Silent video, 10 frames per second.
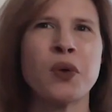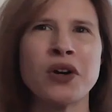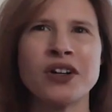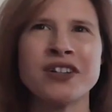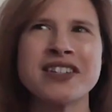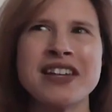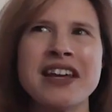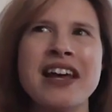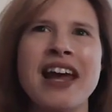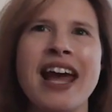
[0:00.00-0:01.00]
world.
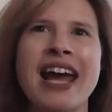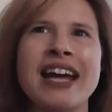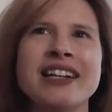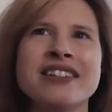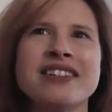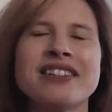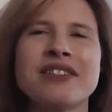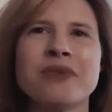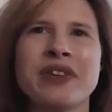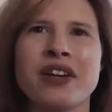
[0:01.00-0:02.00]
And
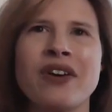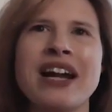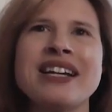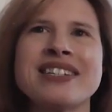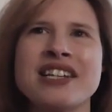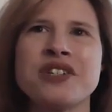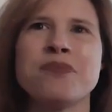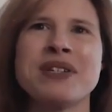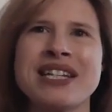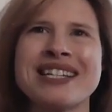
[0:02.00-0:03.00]
when the granny says
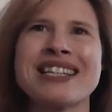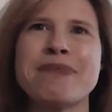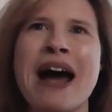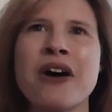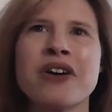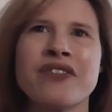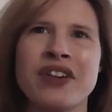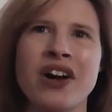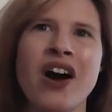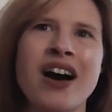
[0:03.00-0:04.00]
you possess the power of
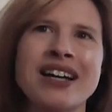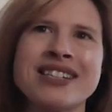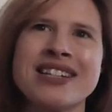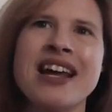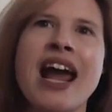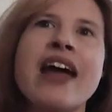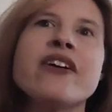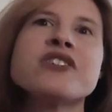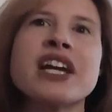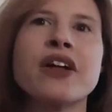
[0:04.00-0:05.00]
the gods, and
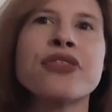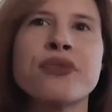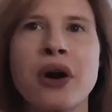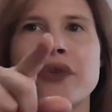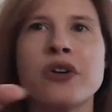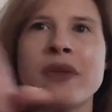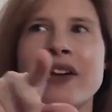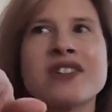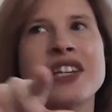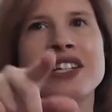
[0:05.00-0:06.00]
there's like a throne room
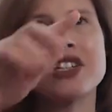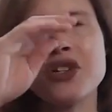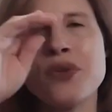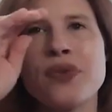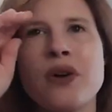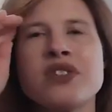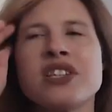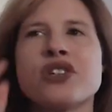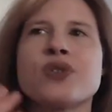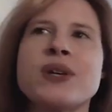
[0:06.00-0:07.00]
there, there's like like two thrones
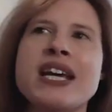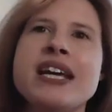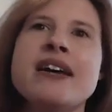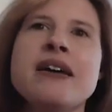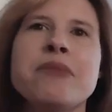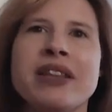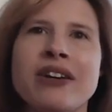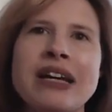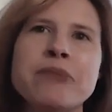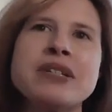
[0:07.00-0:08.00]
in the tree, but
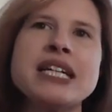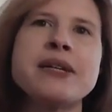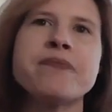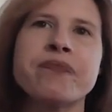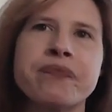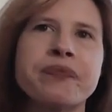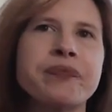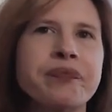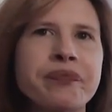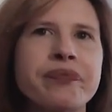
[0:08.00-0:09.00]
they're empty.
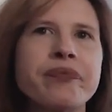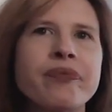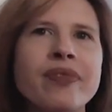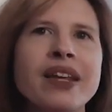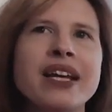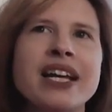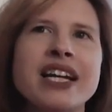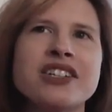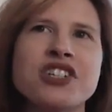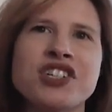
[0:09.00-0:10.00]

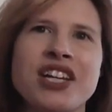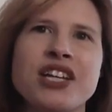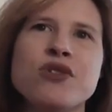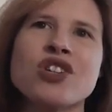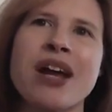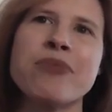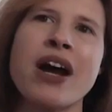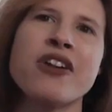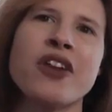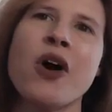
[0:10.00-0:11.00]
And she's like, You shine
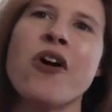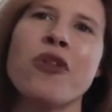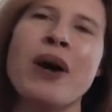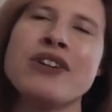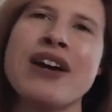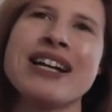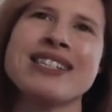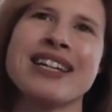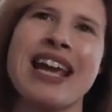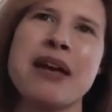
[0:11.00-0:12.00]
brighter than all the white
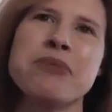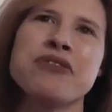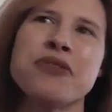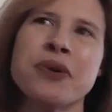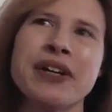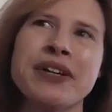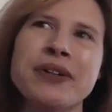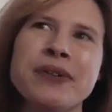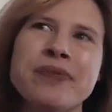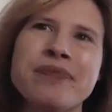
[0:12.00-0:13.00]
dragons that came before
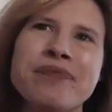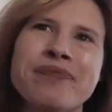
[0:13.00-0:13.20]
you.